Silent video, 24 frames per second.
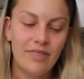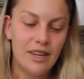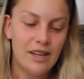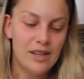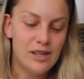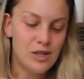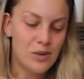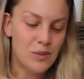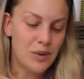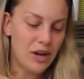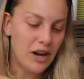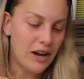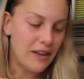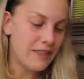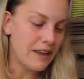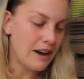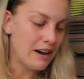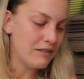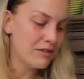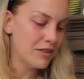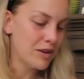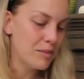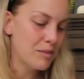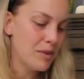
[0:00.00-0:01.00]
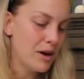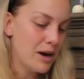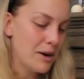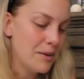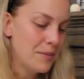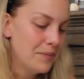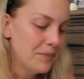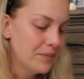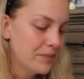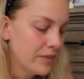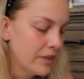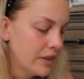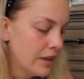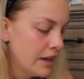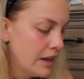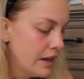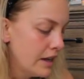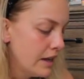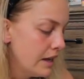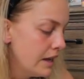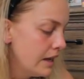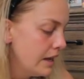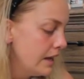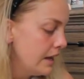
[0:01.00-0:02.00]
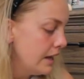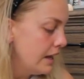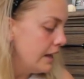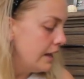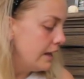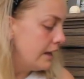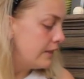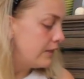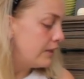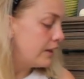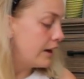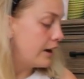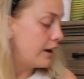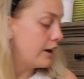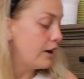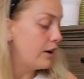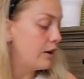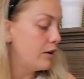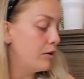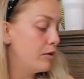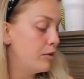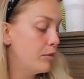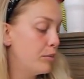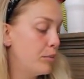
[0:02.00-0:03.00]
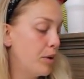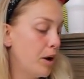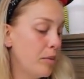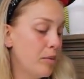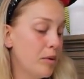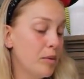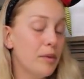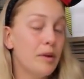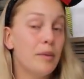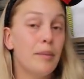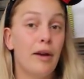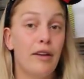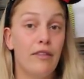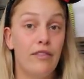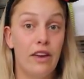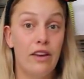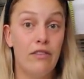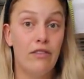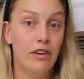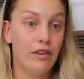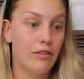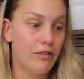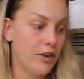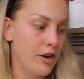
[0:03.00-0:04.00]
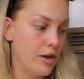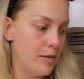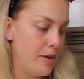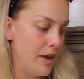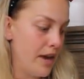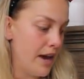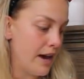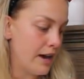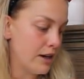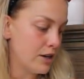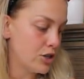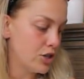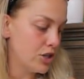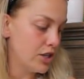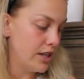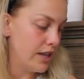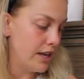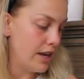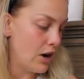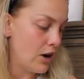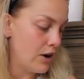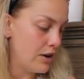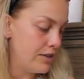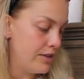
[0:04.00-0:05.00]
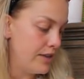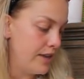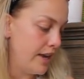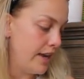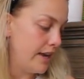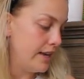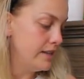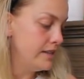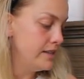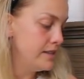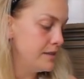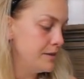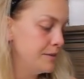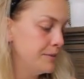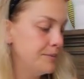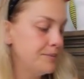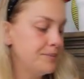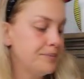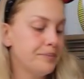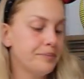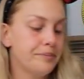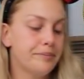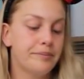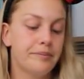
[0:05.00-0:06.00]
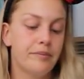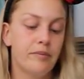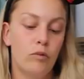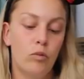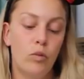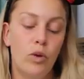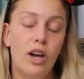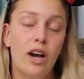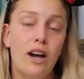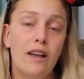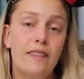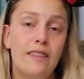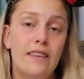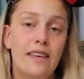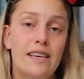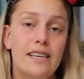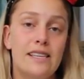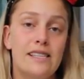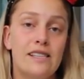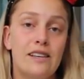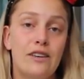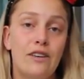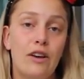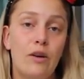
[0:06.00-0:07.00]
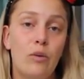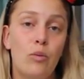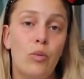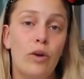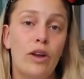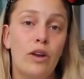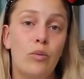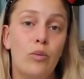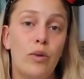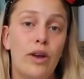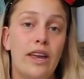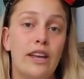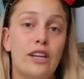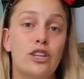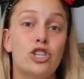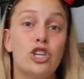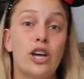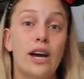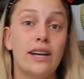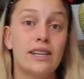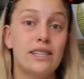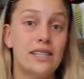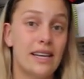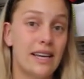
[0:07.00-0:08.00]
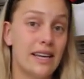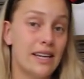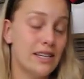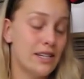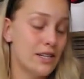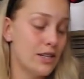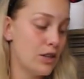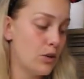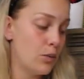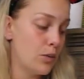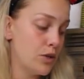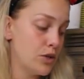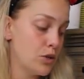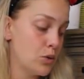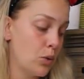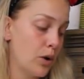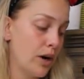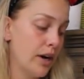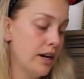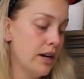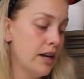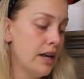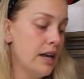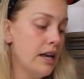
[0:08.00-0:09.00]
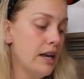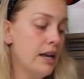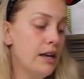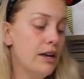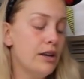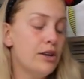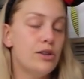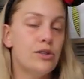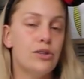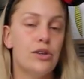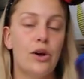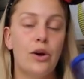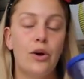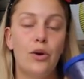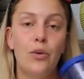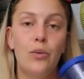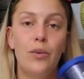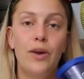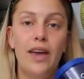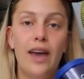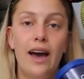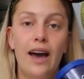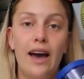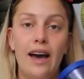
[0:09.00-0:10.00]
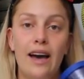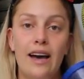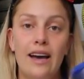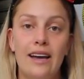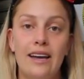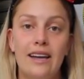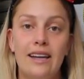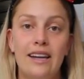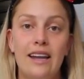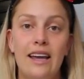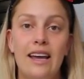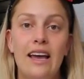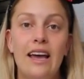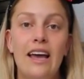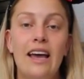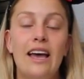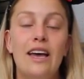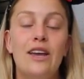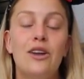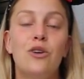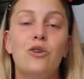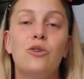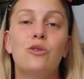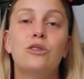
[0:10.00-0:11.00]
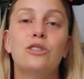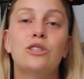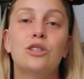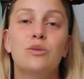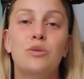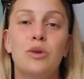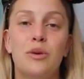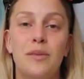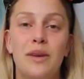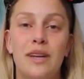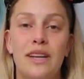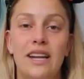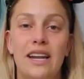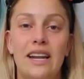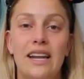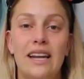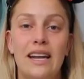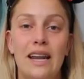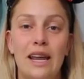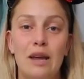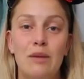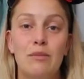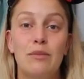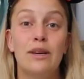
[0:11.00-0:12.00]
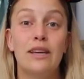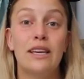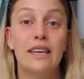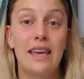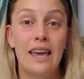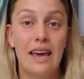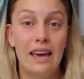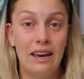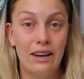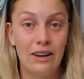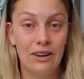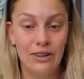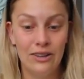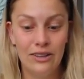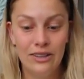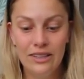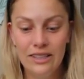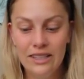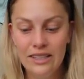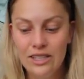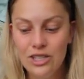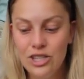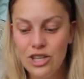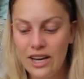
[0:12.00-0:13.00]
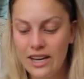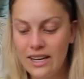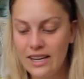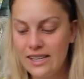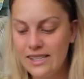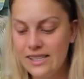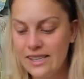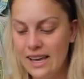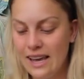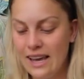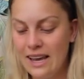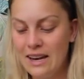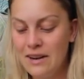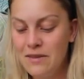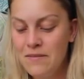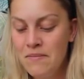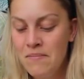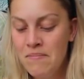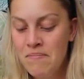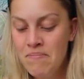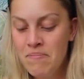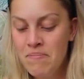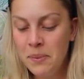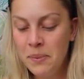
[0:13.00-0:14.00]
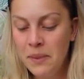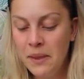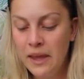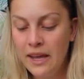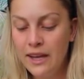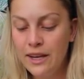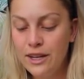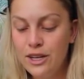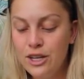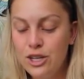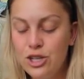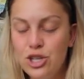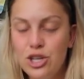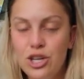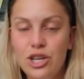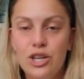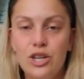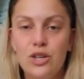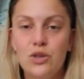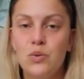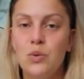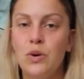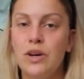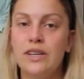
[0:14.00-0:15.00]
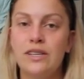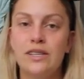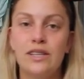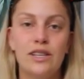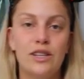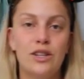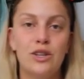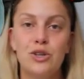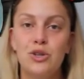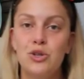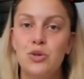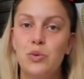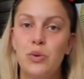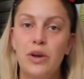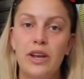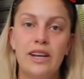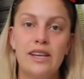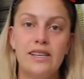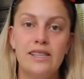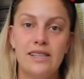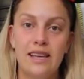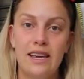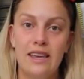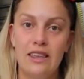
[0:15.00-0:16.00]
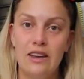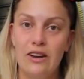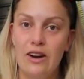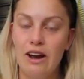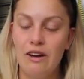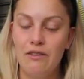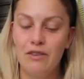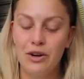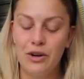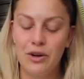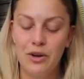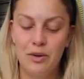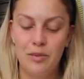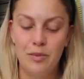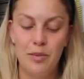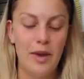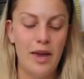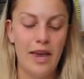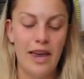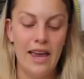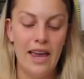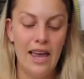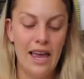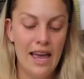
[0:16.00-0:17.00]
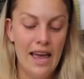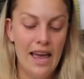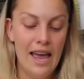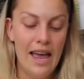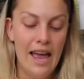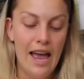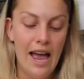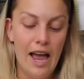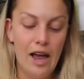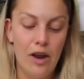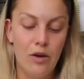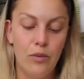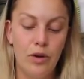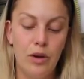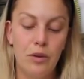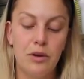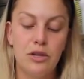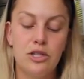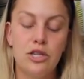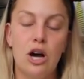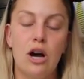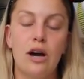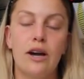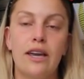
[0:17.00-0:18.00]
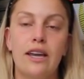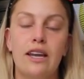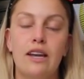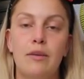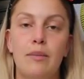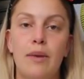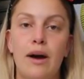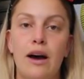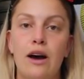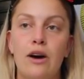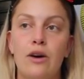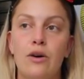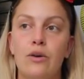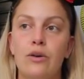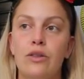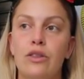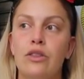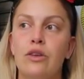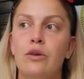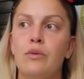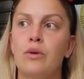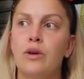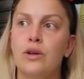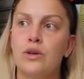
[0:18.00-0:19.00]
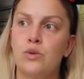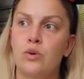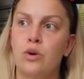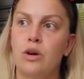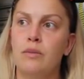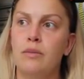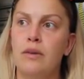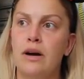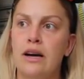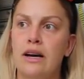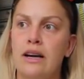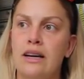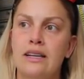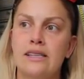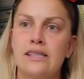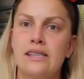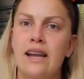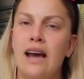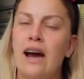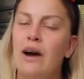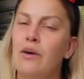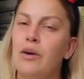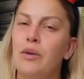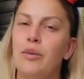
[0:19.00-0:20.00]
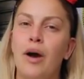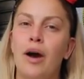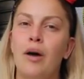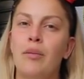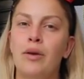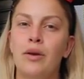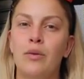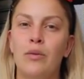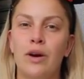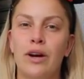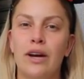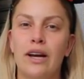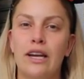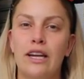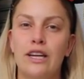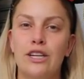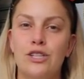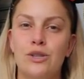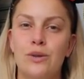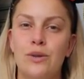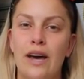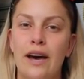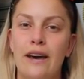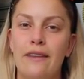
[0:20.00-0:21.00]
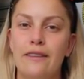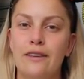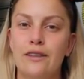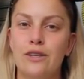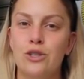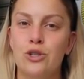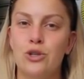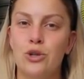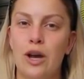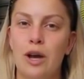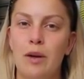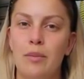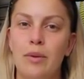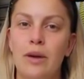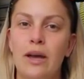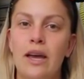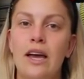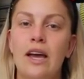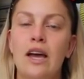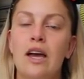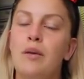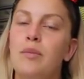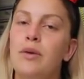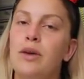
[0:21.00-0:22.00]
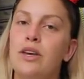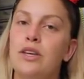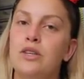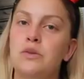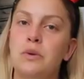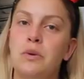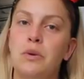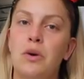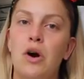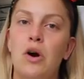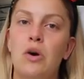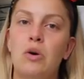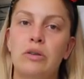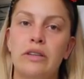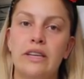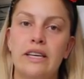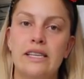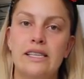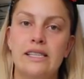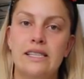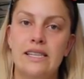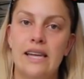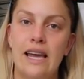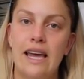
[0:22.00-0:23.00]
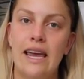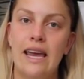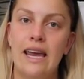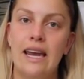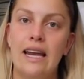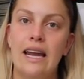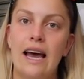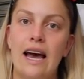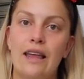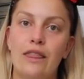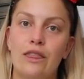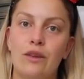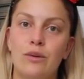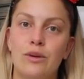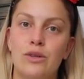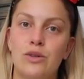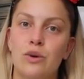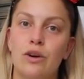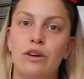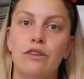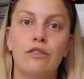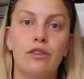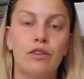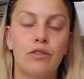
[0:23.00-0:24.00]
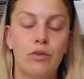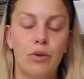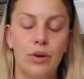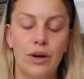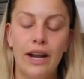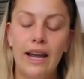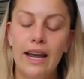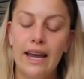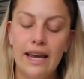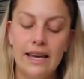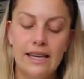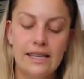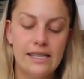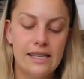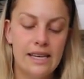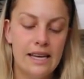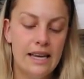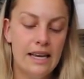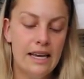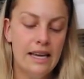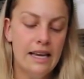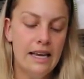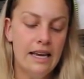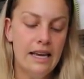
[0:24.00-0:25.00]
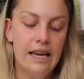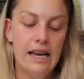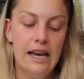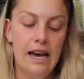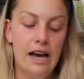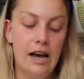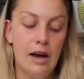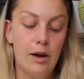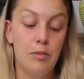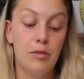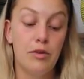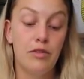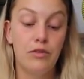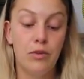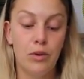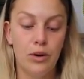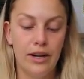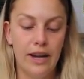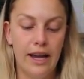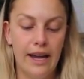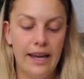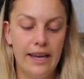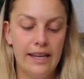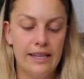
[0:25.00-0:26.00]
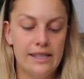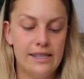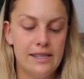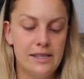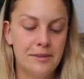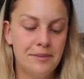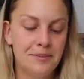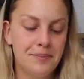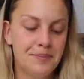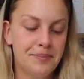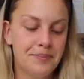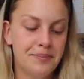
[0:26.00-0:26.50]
And so we got that for Mom. The, probably my favorite freebie actually are these. We got these when we checked into the resort. So we had an older woman named Gail check us in, and she just was the sweetest thing there ever could be. And we were talking about the resort mugs and how we probably weren't going to do that this trip because we were only staying at the resort for four days, um, four nights.